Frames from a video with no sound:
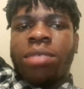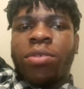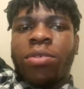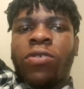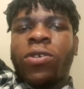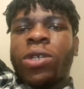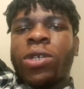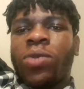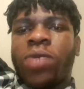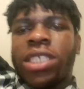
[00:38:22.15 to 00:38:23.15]
but focus
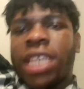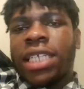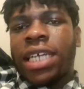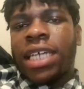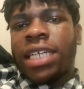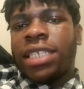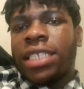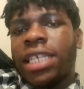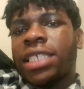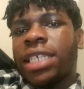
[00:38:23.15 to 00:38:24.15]
on what's at hand, the
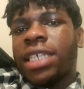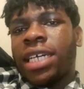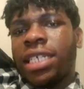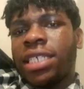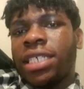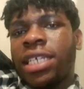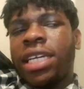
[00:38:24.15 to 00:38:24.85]
task at hand,